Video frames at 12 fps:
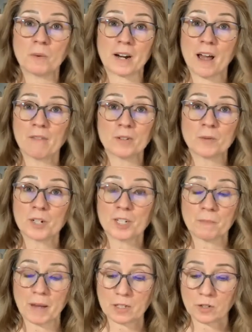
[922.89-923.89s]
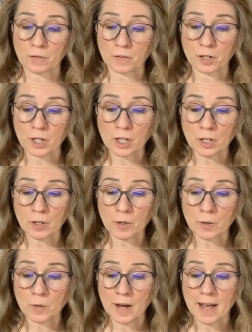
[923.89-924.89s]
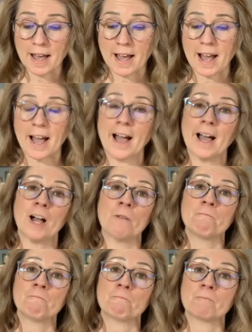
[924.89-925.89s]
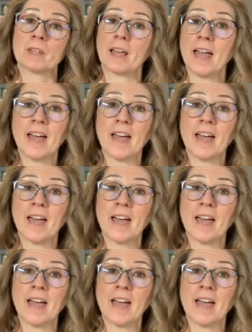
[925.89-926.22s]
whatever works best for you. And,